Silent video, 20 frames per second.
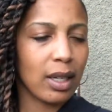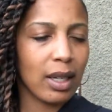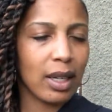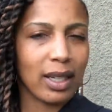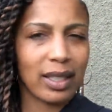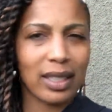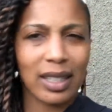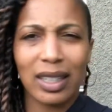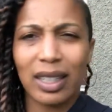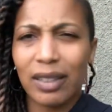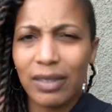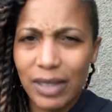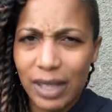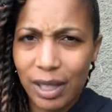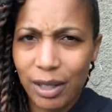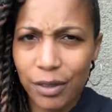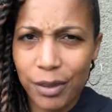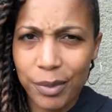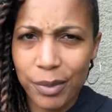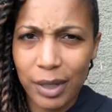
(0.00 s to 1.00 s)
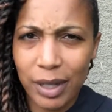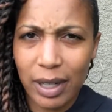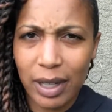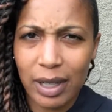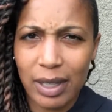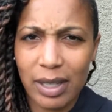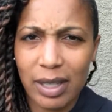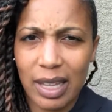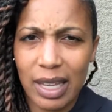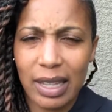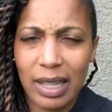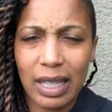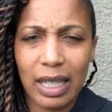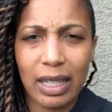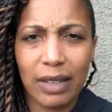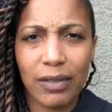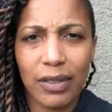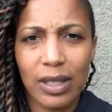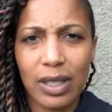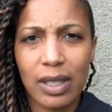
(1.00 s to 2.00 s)
because I'd love to hear from you guys. And then
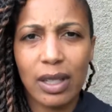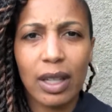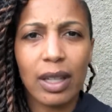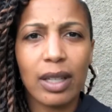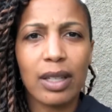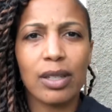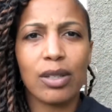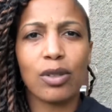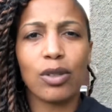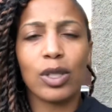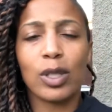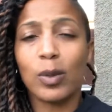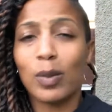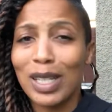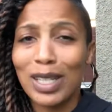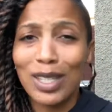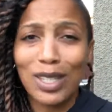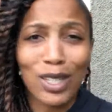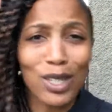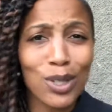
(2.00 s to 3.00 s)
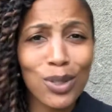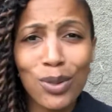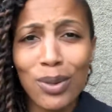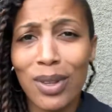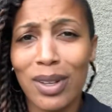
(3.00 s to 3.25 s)
if this does speak to you,